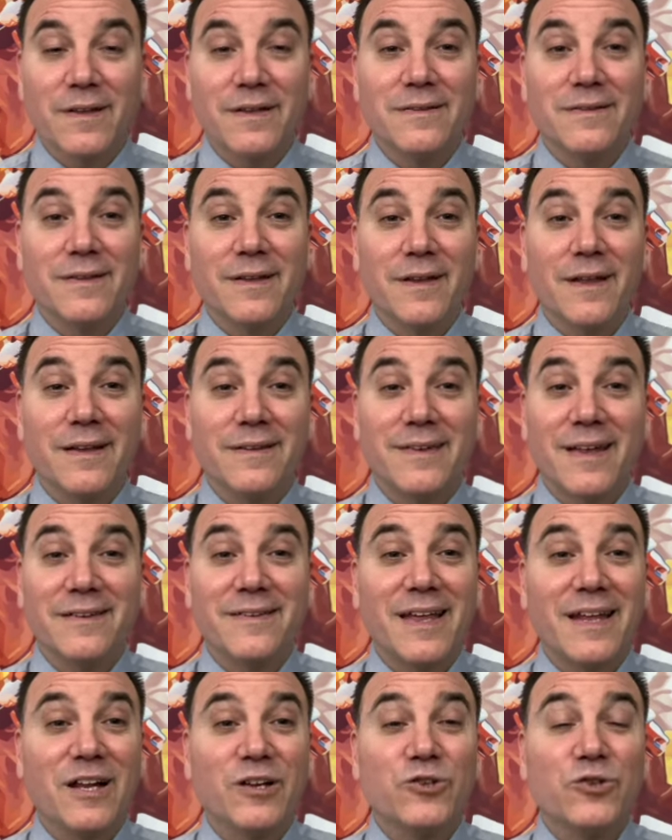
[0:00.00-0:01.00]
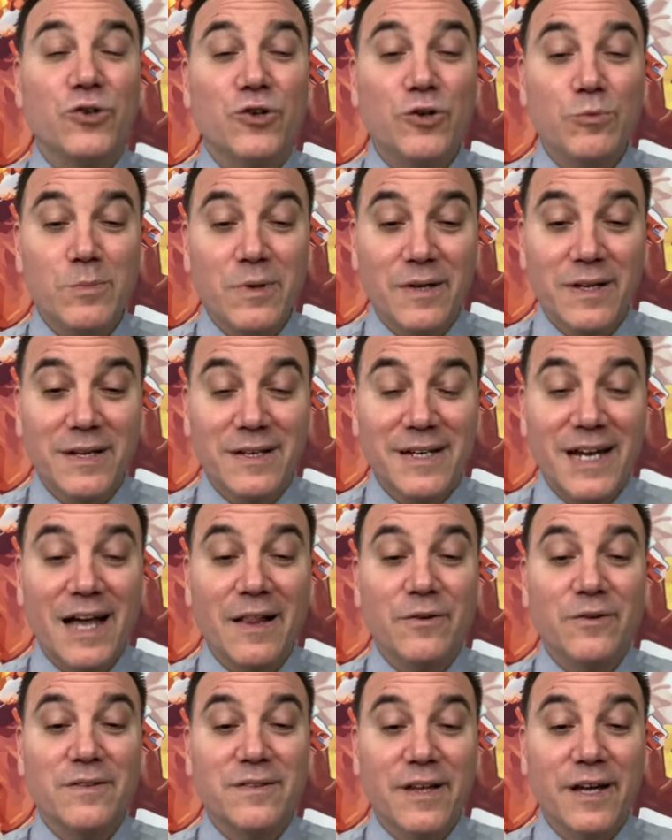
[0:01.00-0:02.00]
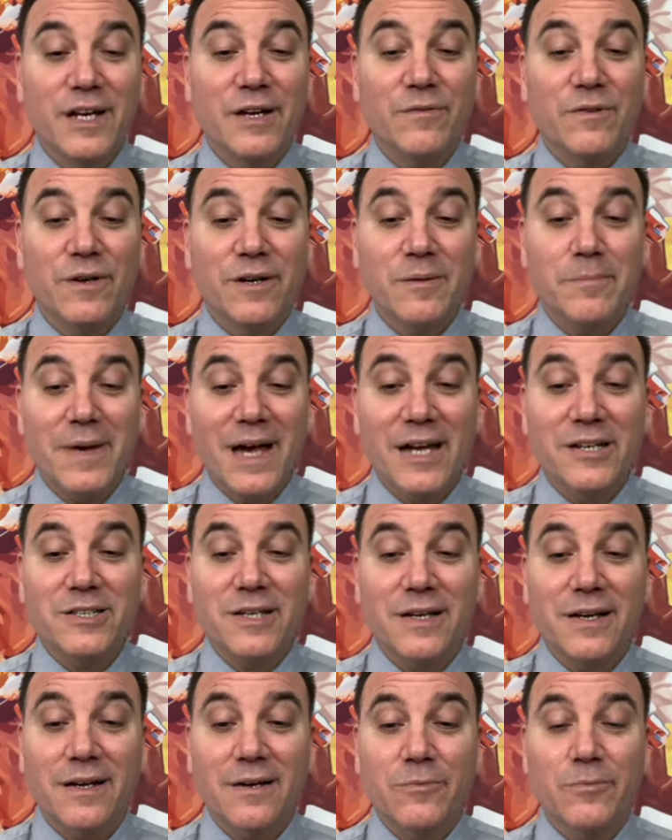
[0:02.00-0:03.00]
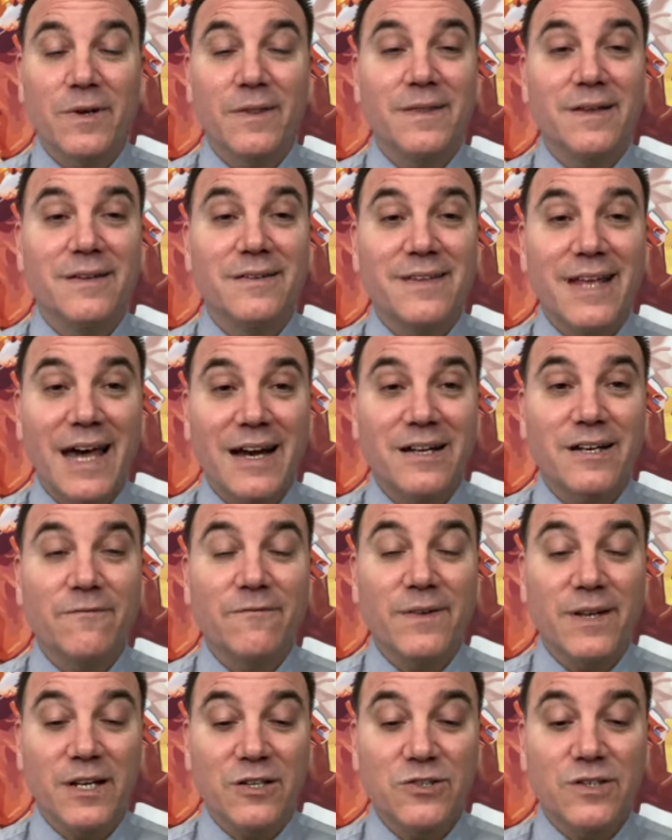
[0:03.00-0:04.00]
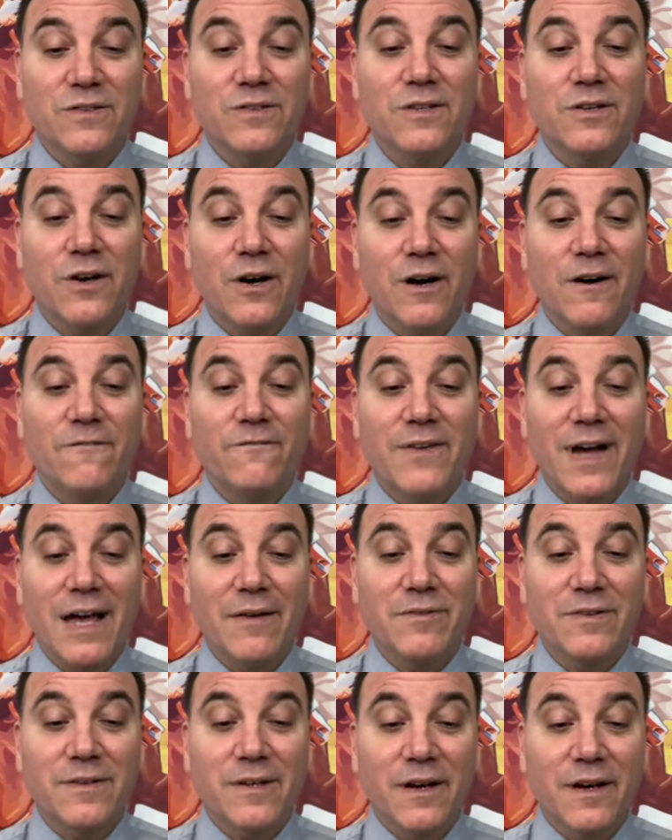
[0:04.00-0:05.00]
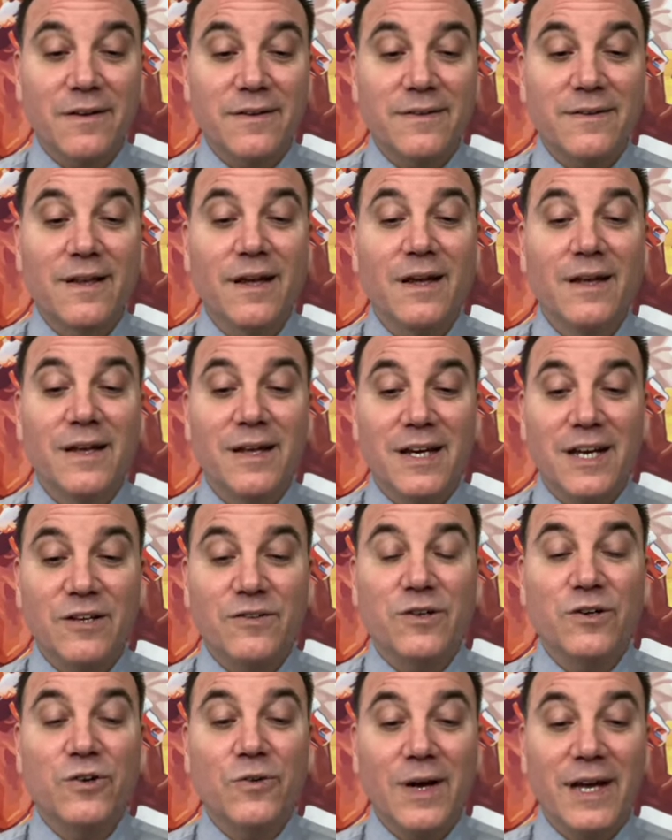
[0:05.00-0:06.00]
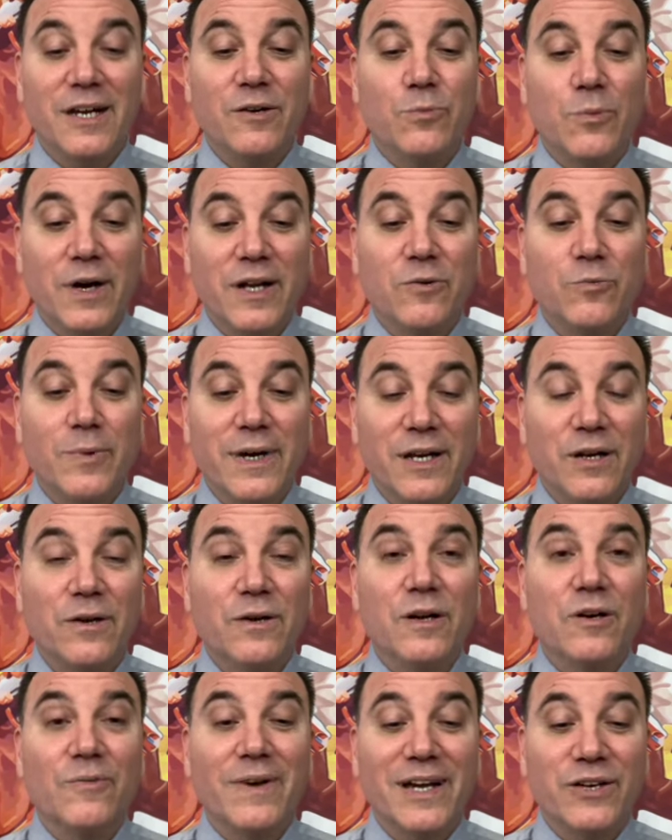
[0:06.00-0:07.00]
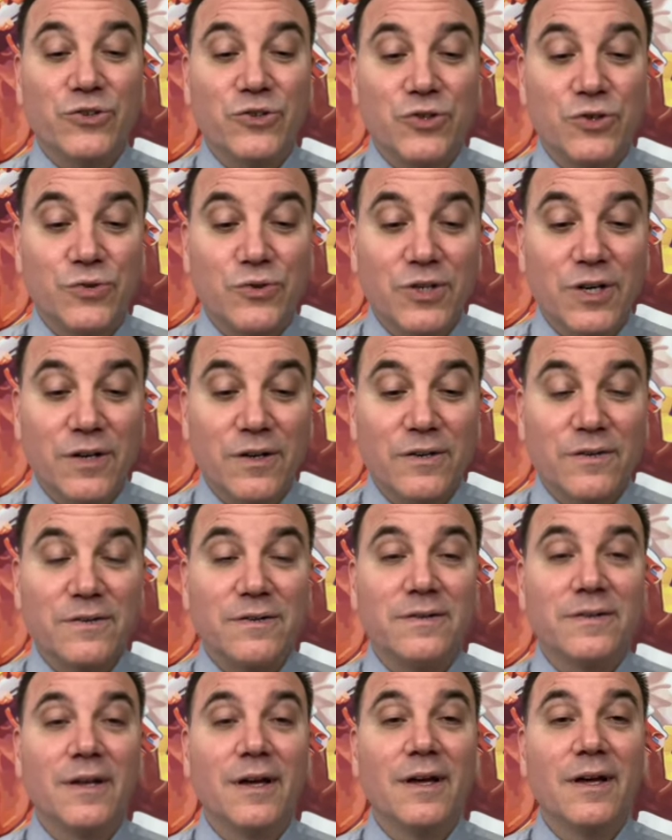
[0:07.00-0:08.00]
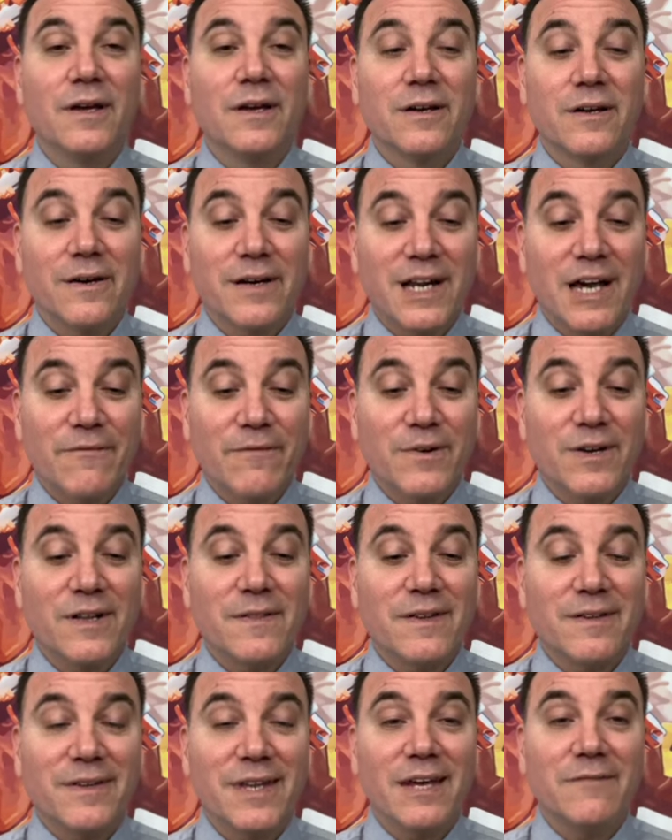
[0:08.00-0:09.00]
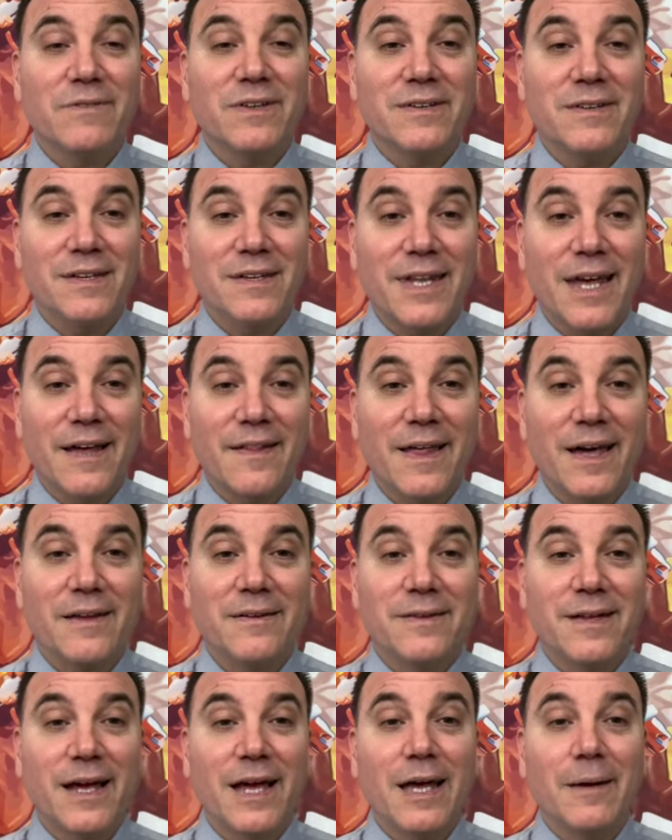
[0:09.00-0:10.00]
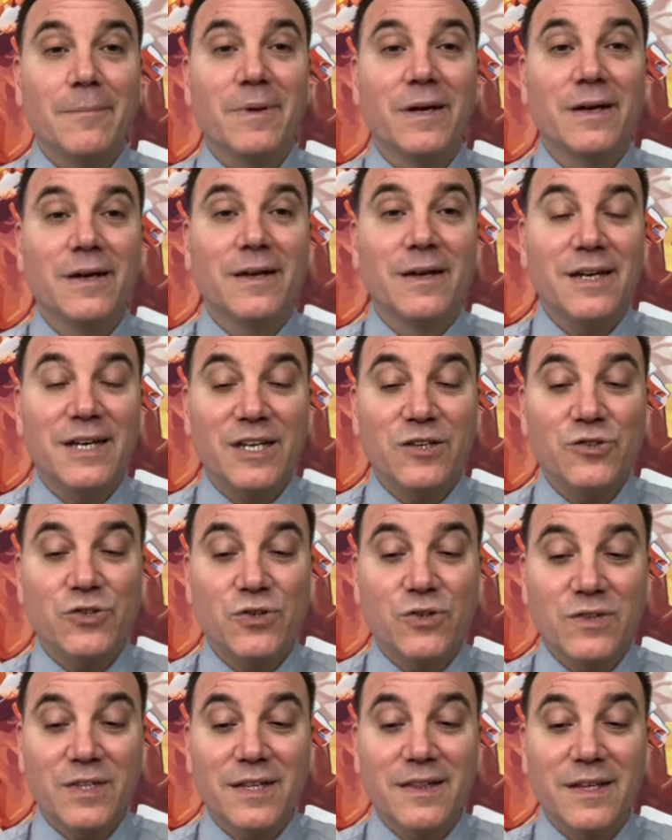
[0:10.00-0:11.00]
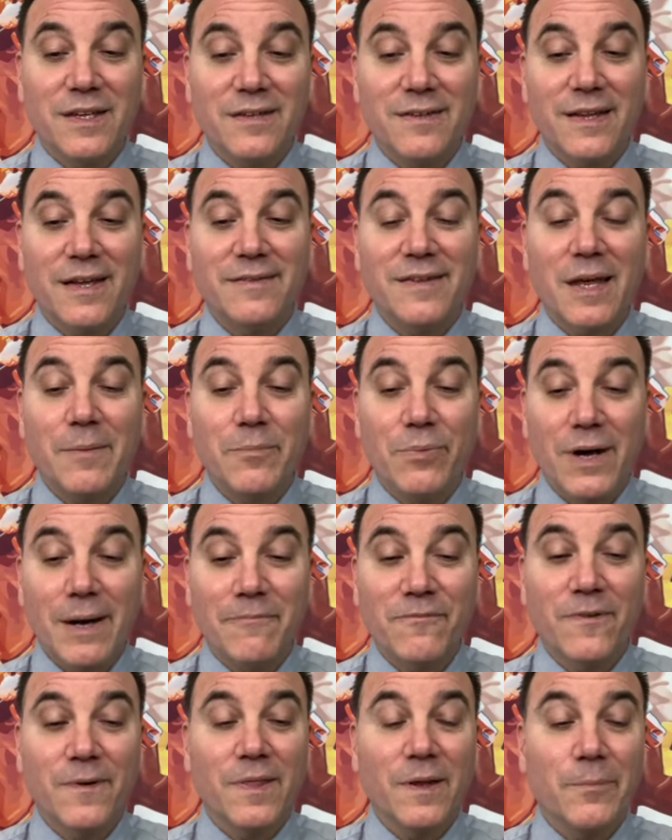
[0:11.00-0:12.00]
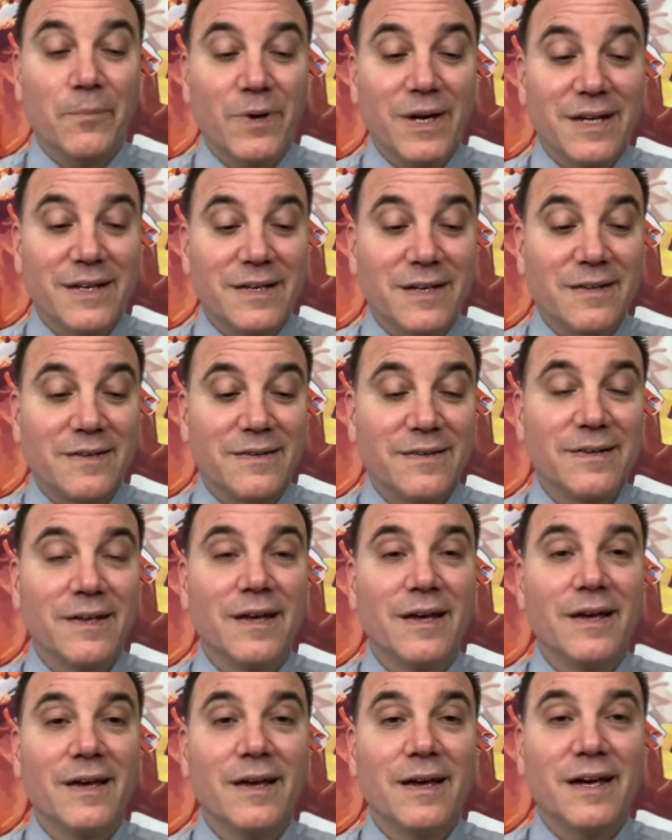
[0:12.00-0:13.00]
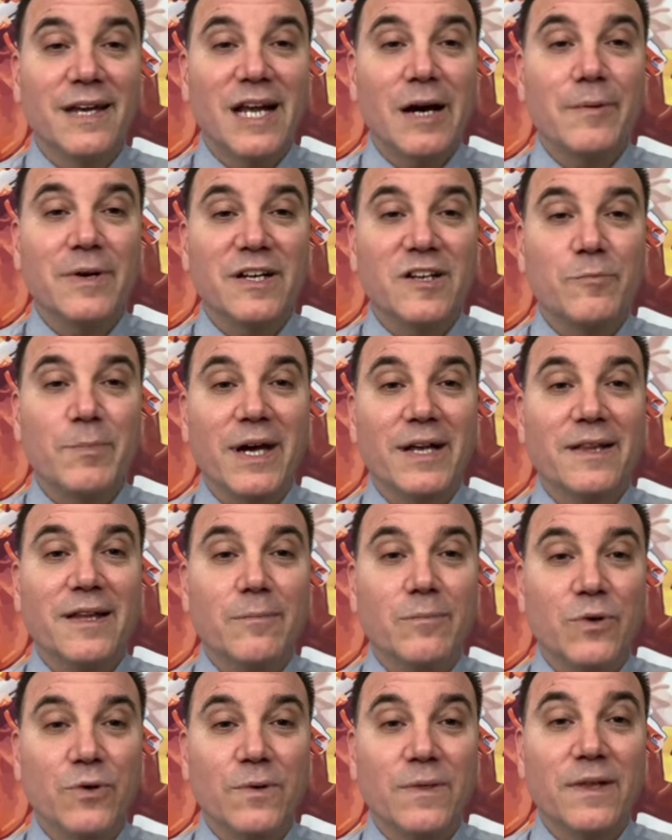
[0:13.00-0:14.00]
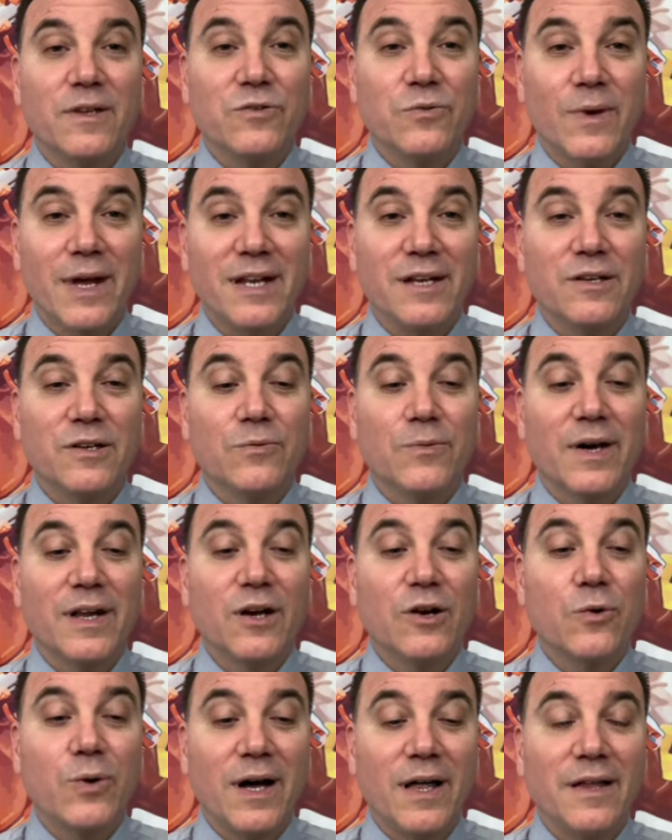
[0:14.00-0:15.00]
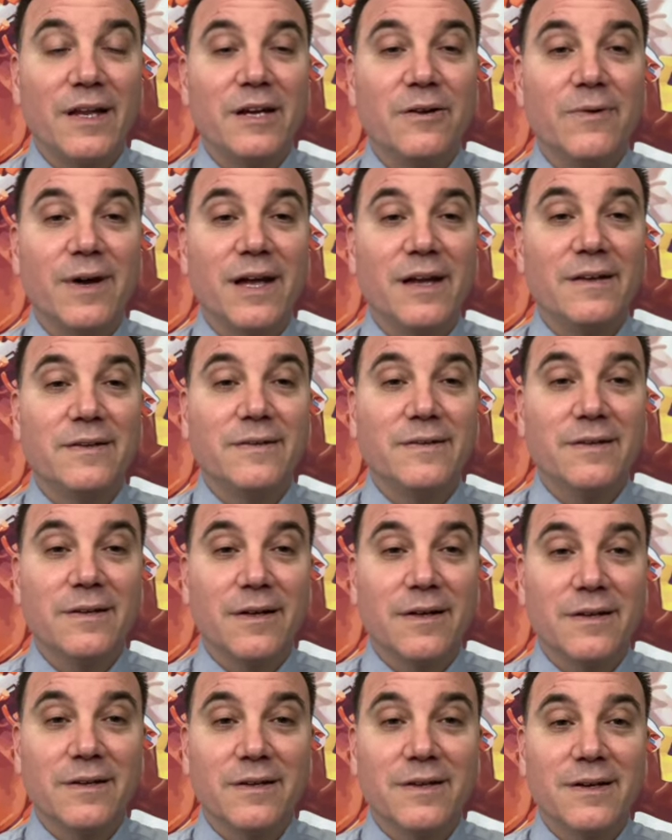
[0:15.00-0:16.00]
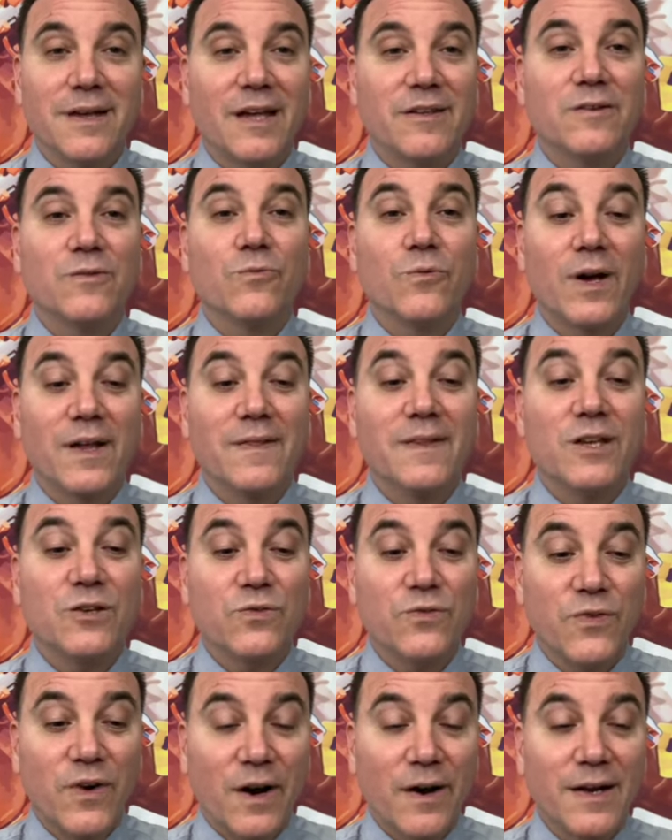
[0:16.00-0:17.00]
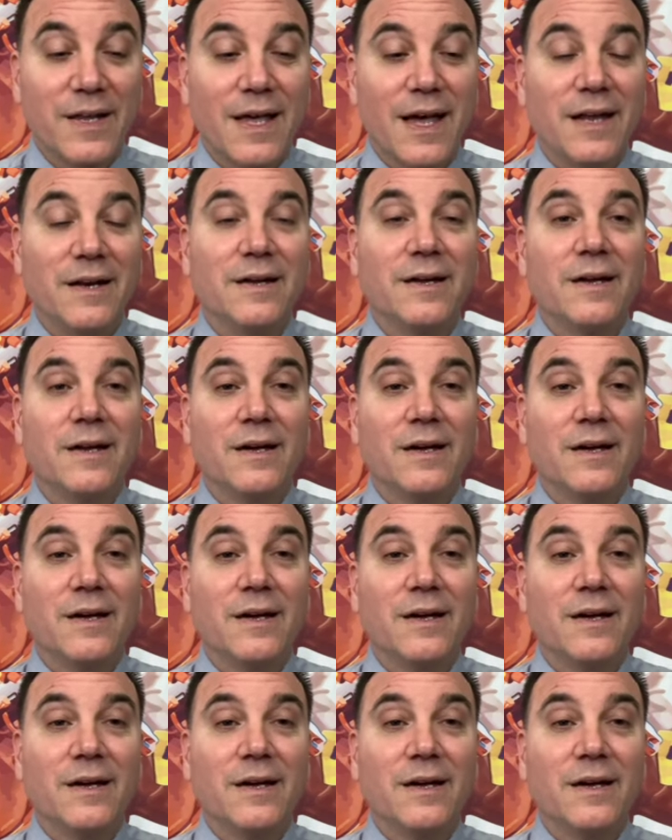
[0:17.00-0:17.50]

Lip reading: This is, as I said, a $2 million son of Good Magic with exacta finishes in all 5 starts. He's a grade 1 winner around 2 turns. Good effort in the San Vicente last time. He's using this as a prep for the Preakness. And I would expect that Muth is ready to run a quality race. He hasn't run this far yet.